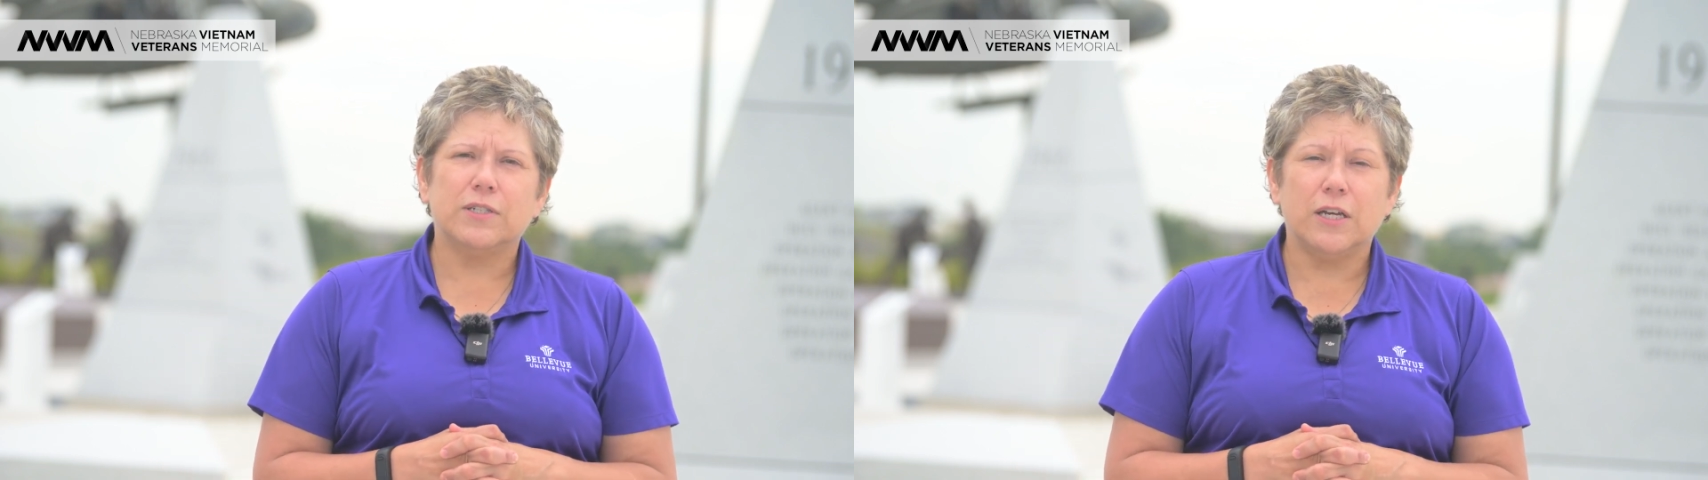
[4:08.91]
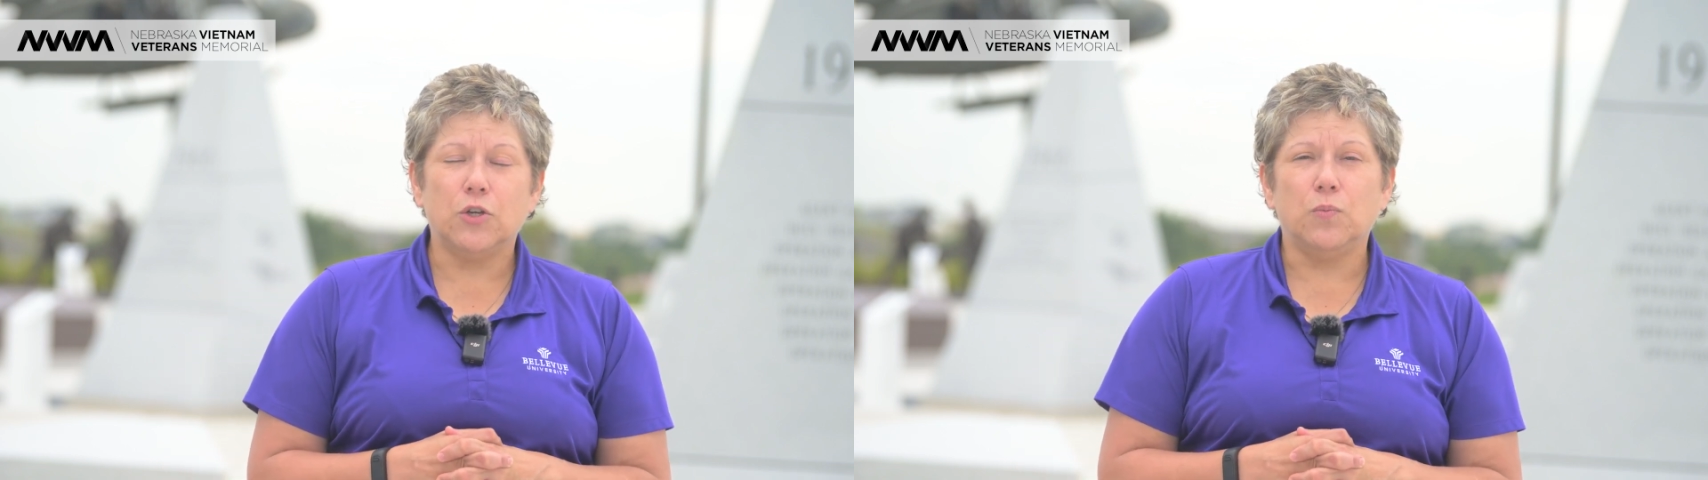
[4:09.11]

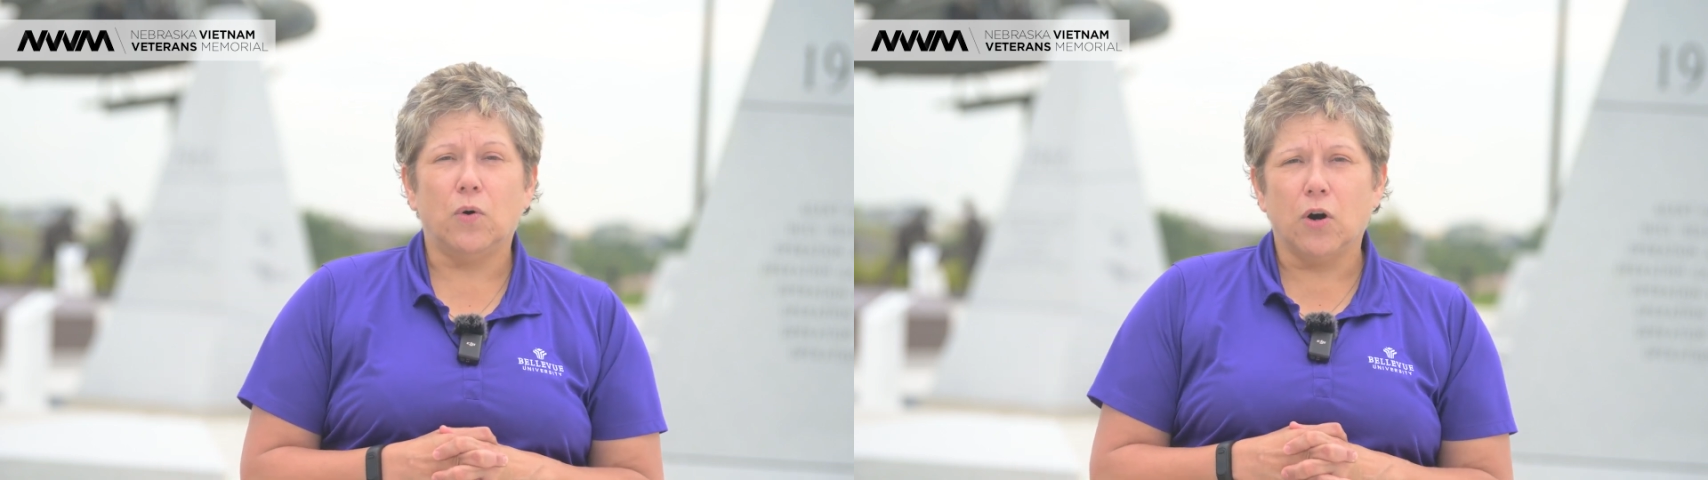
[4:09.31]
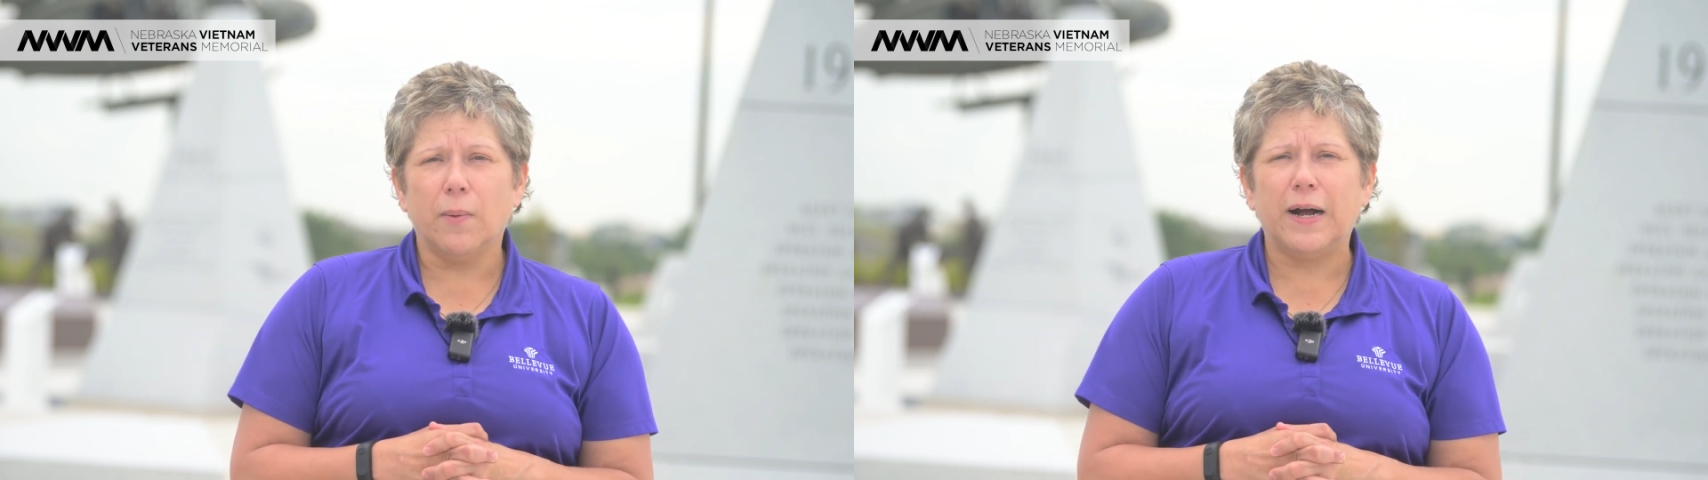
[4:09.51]
tell you
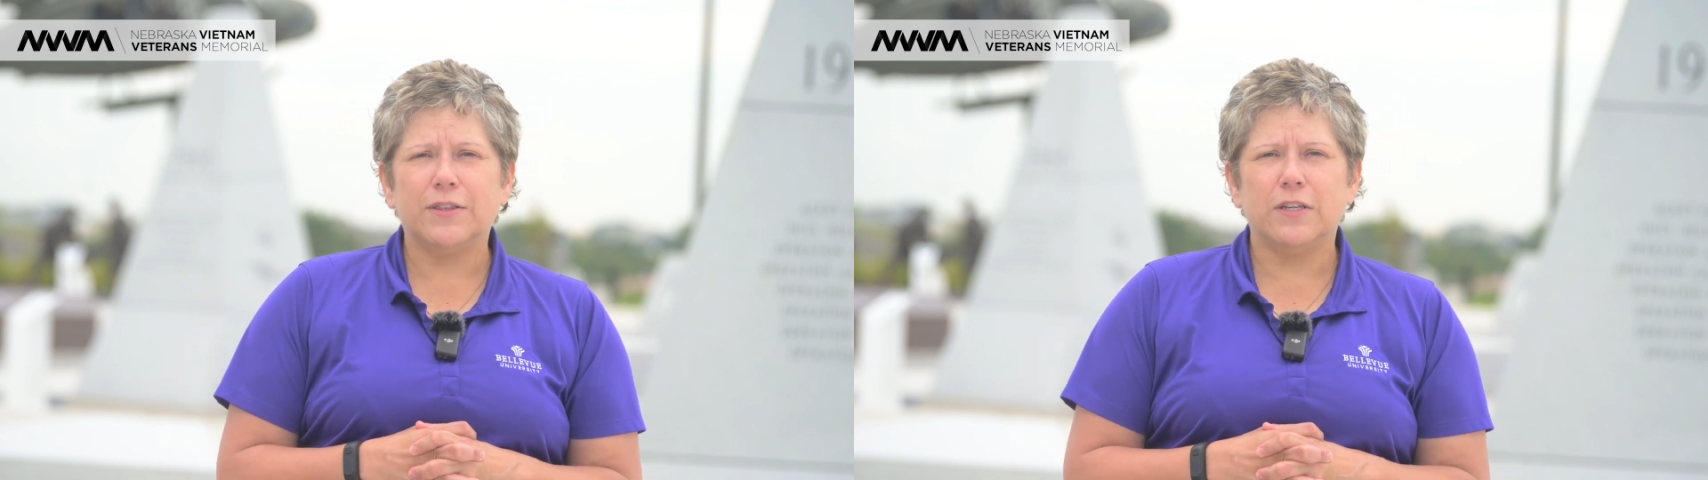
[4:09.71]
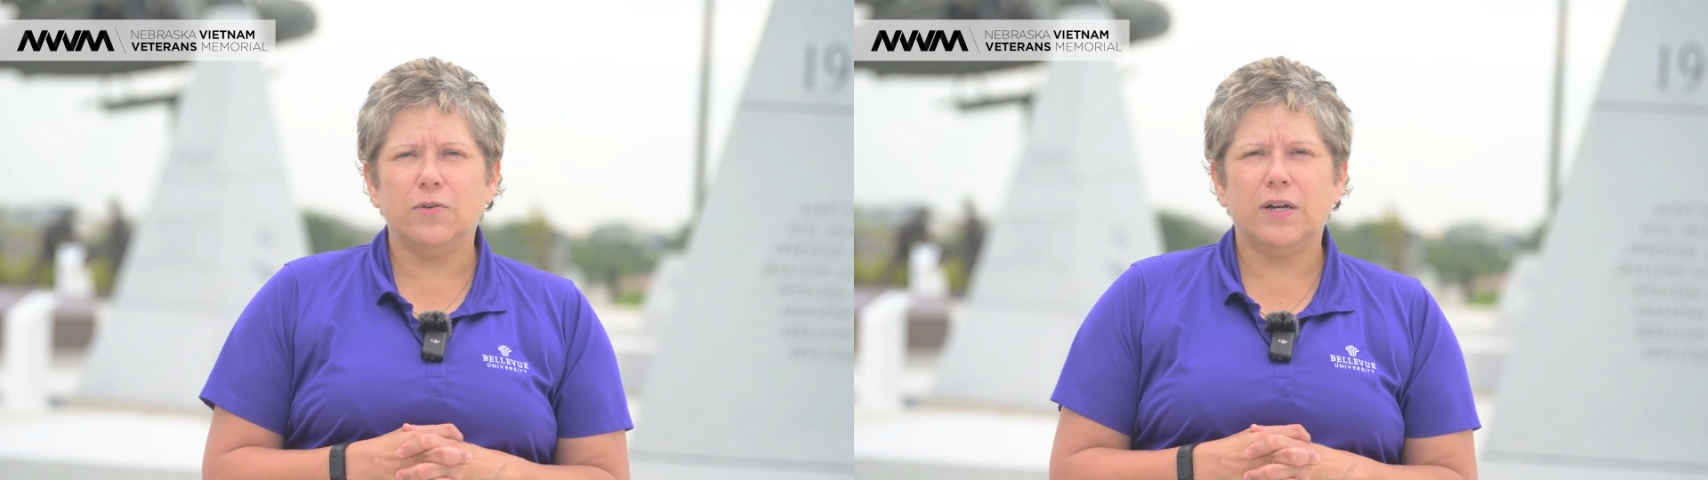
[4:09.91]
more
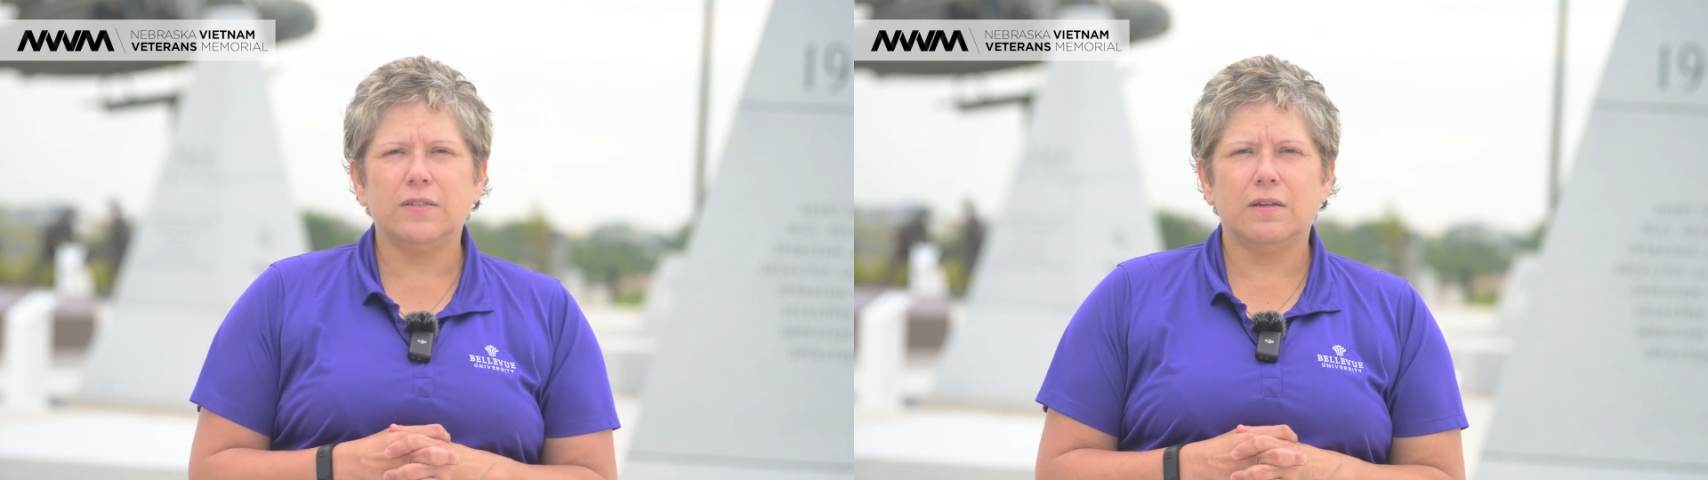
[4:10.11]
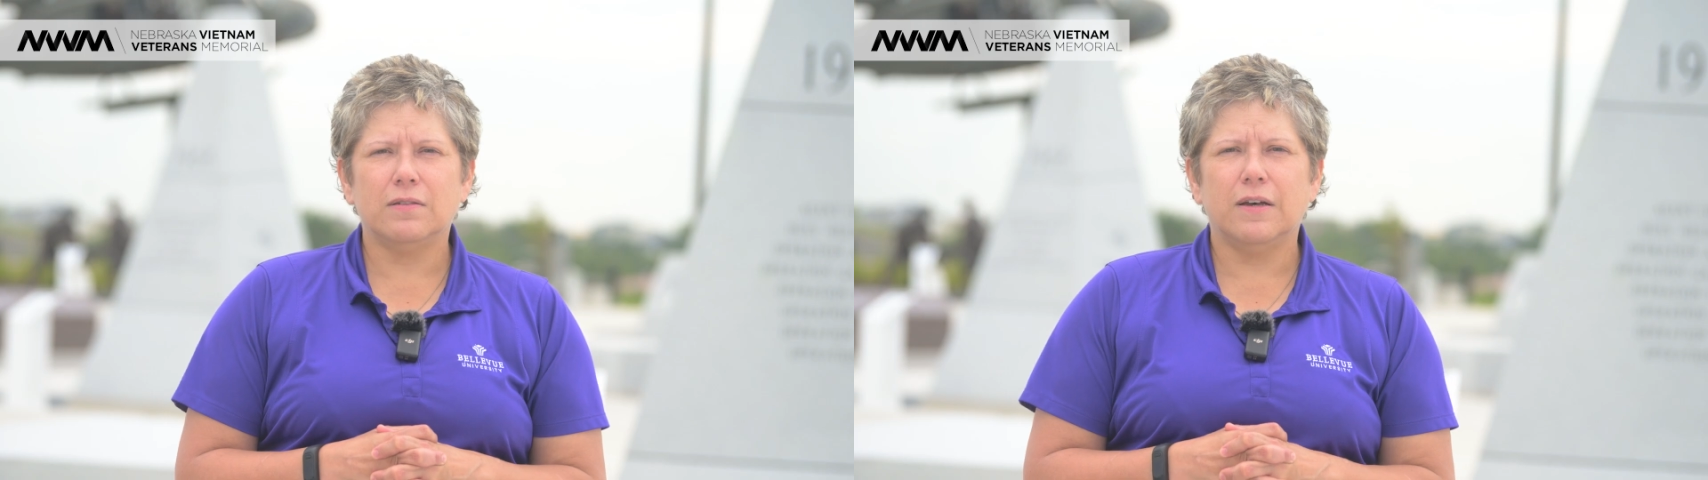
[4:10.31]
about the
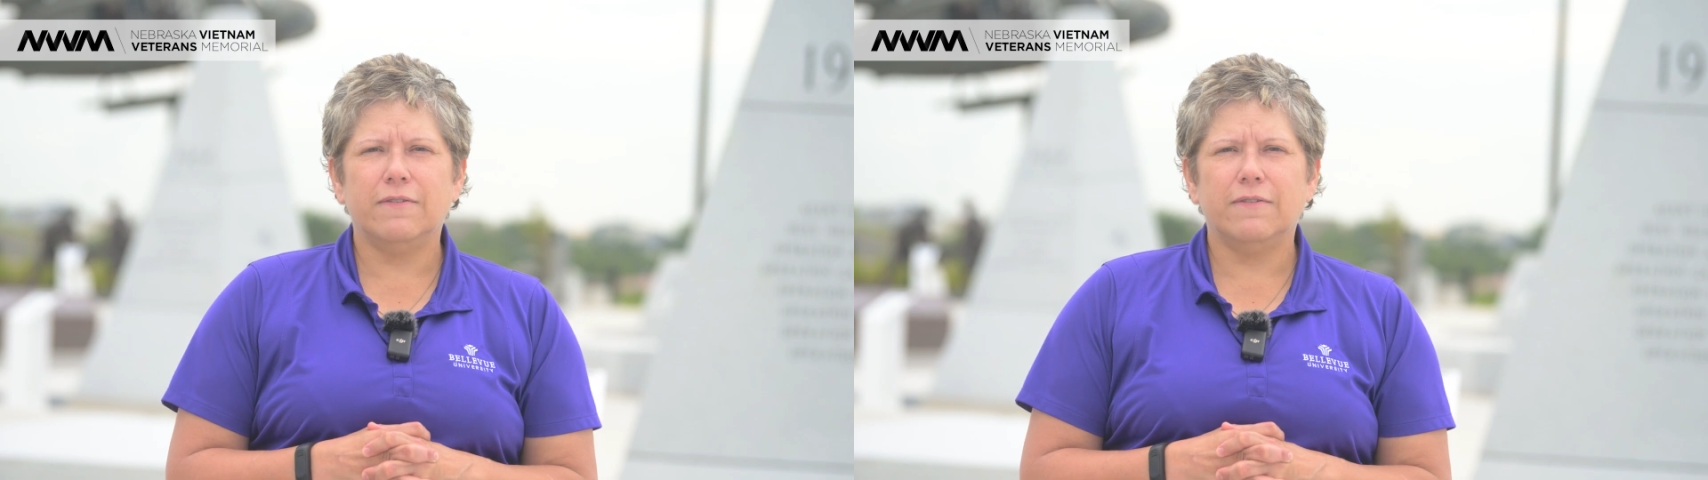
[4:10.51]
USS